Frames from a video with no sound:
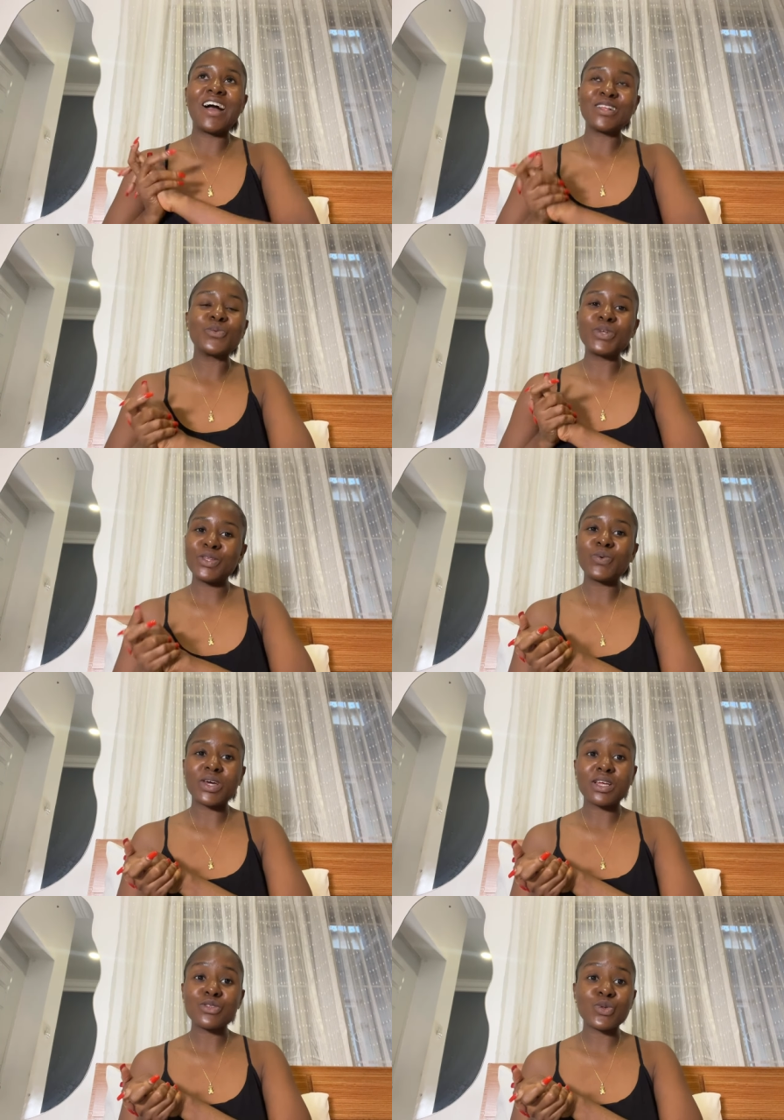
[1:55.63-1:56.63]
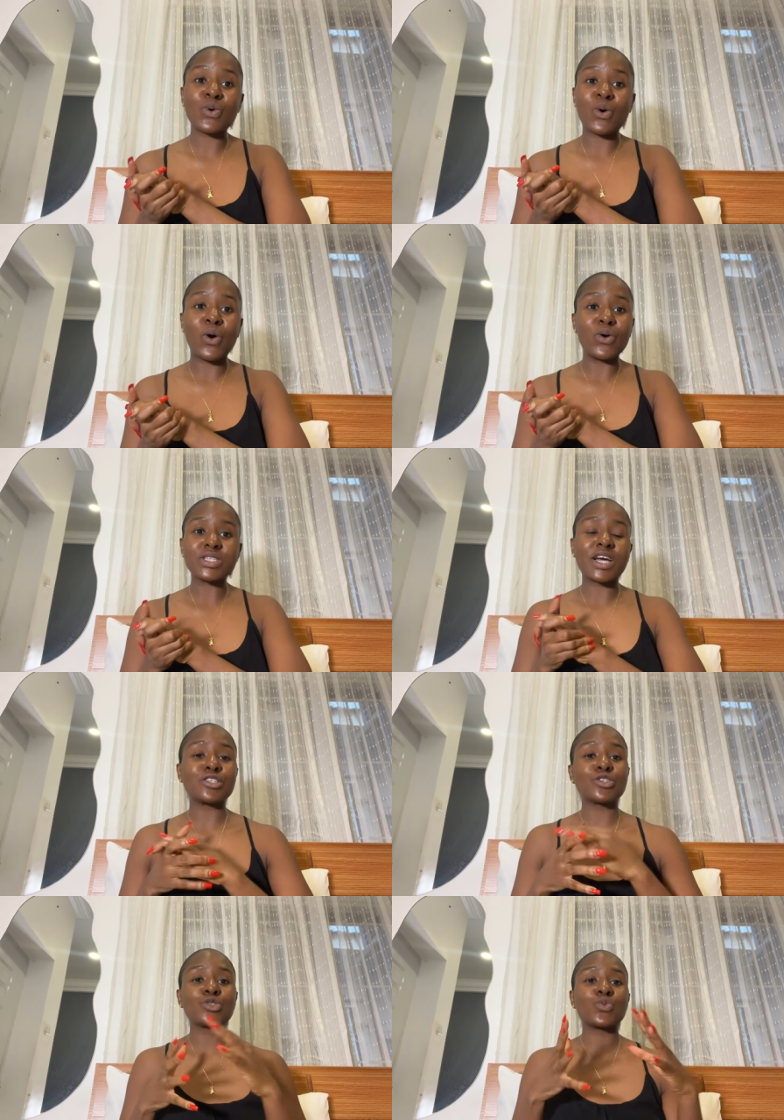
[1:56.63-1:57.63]
And with the weather so hot, I
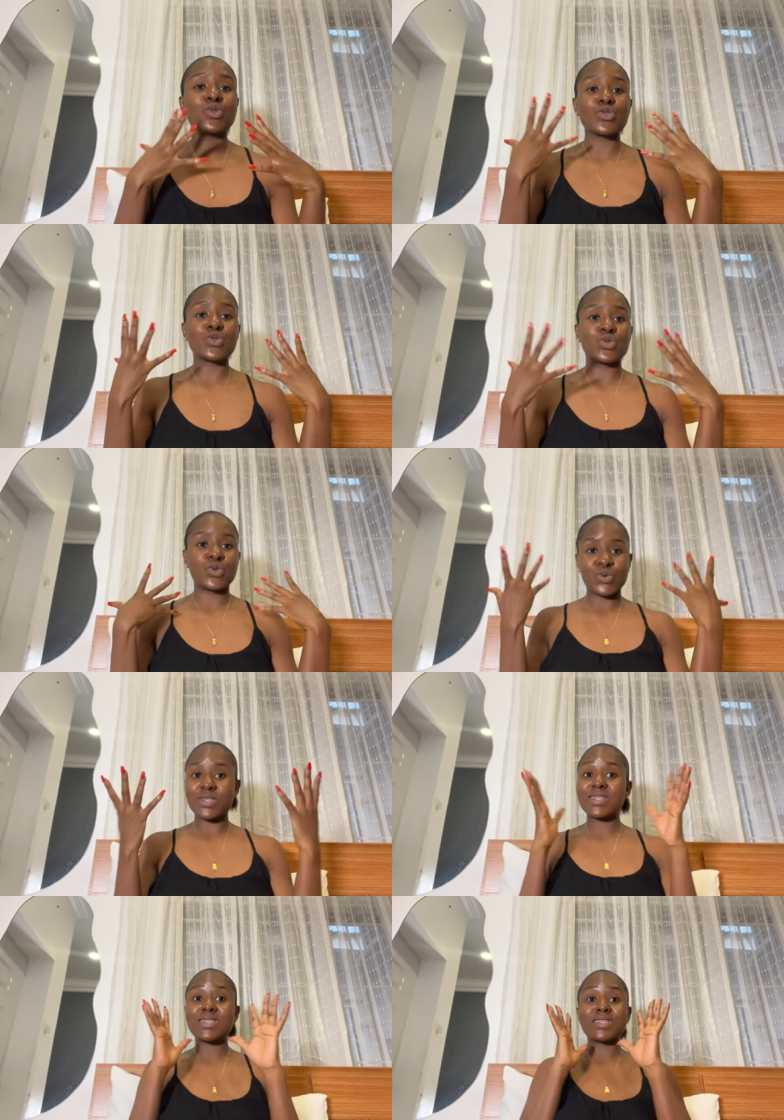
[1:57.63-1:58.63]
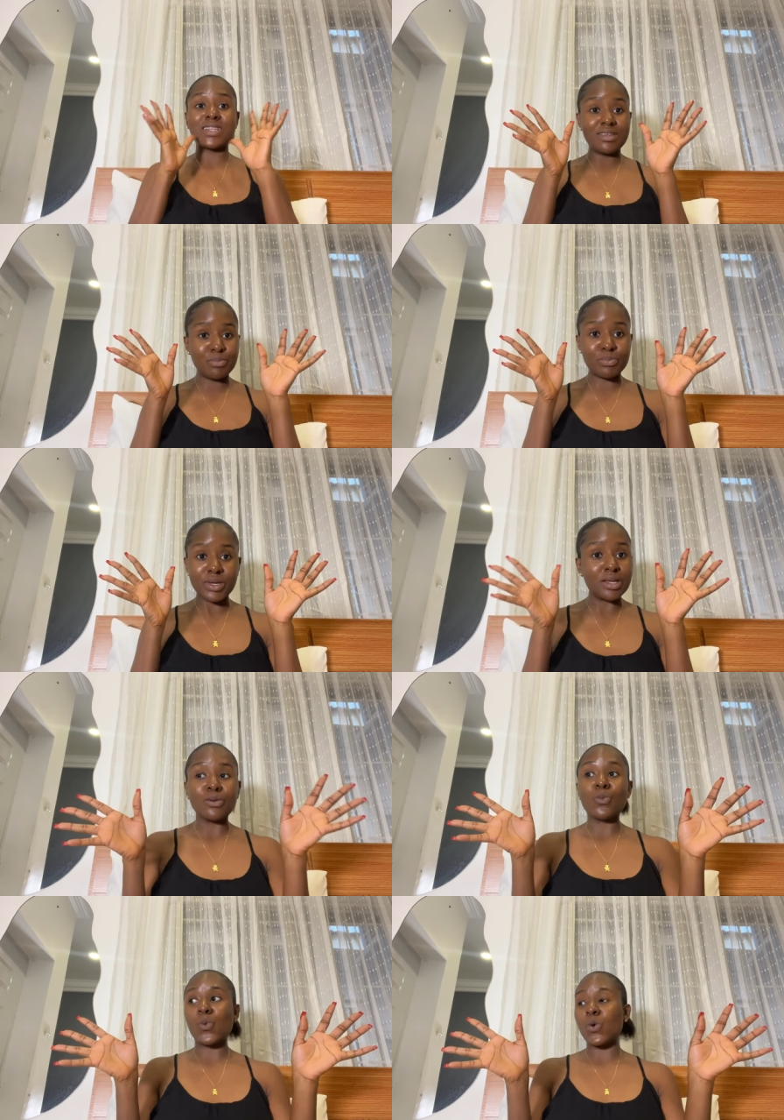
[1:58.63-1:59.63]
just want to sleep
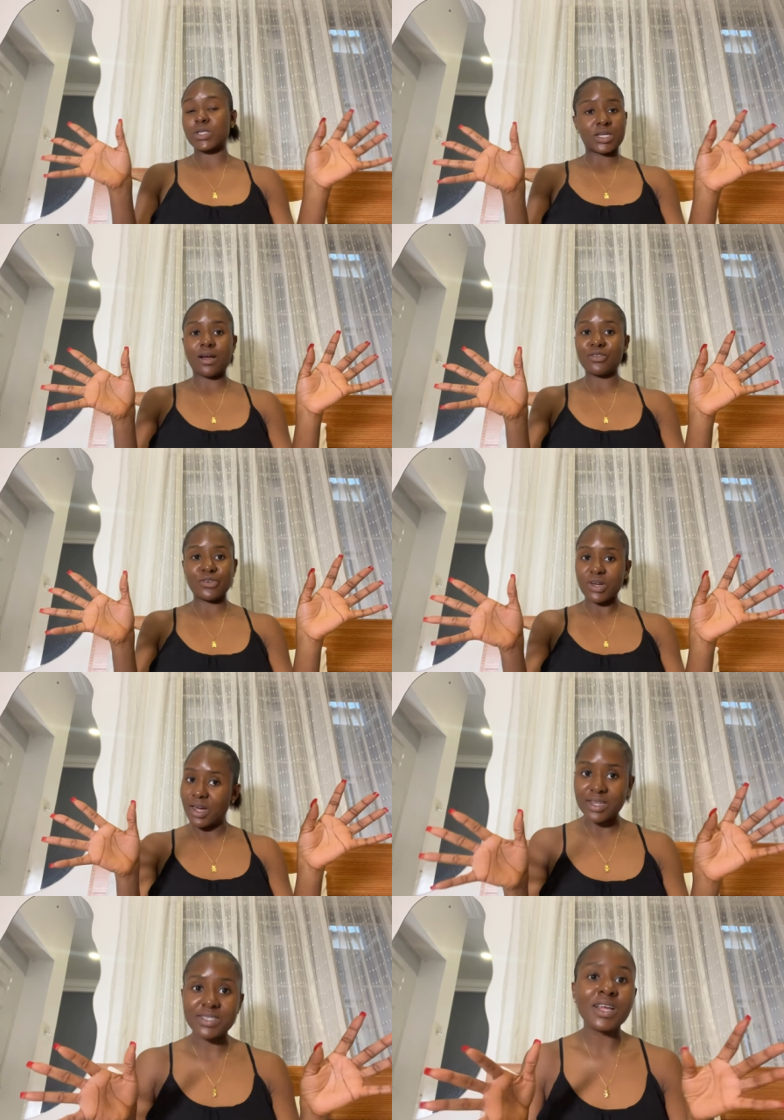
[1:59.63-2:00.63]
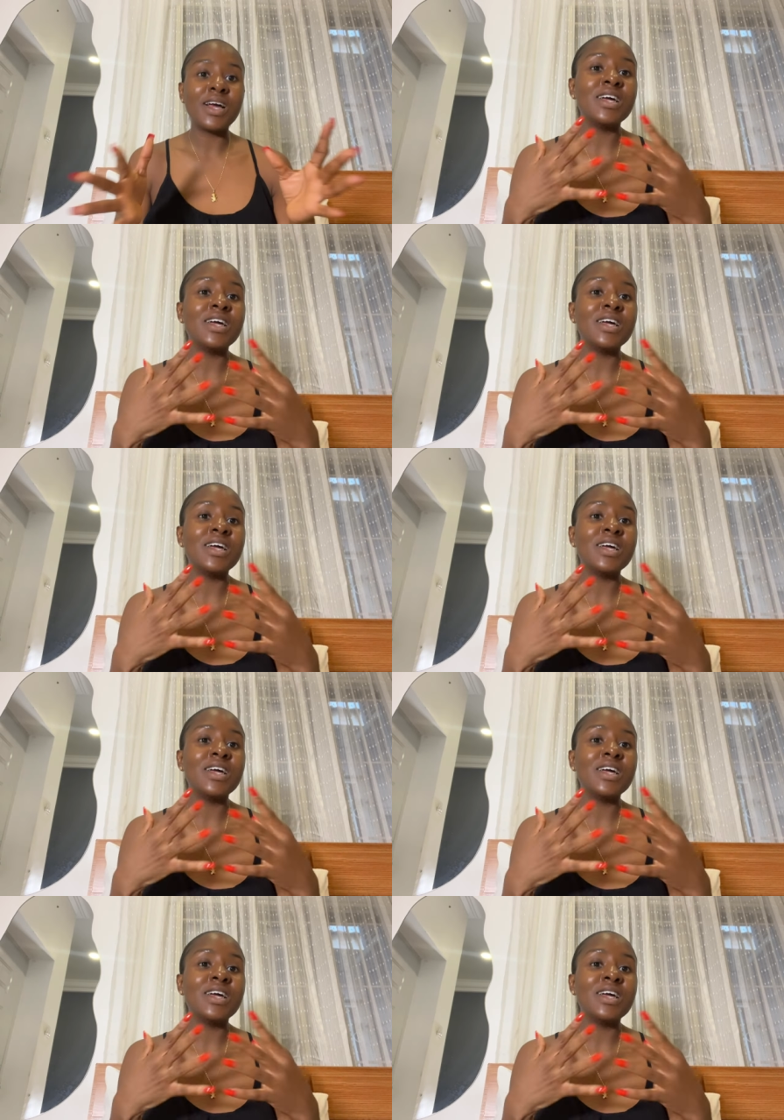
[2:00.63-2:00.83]
in water, you guys.